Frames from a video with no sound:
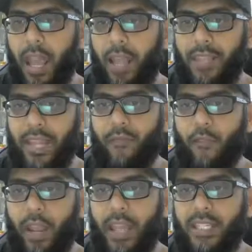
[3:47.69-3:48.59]
And then
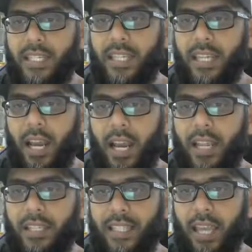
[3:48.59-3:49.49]
for 80,
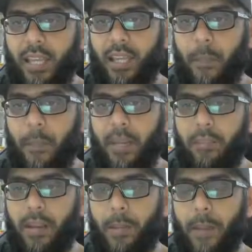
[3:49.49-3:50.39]
it's like a
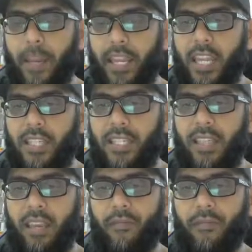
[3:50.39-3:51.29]
premium package is
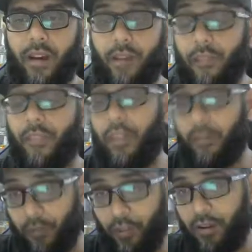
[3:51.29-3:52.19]
giving for
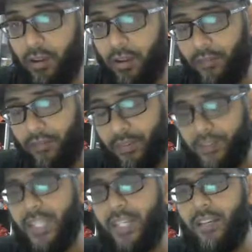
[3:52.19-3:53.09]
the
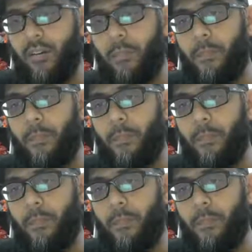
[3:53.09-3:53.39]
15